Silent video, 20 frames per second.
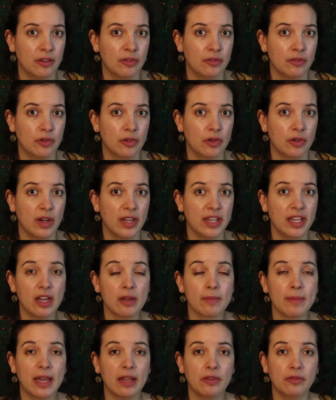for a
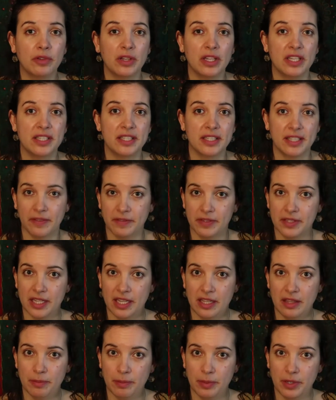young man for his
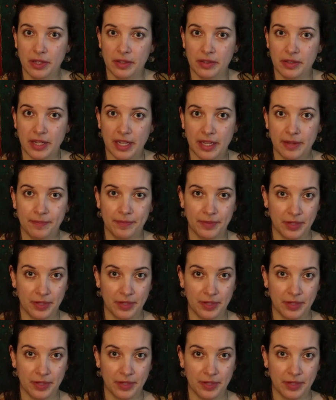17th birthday.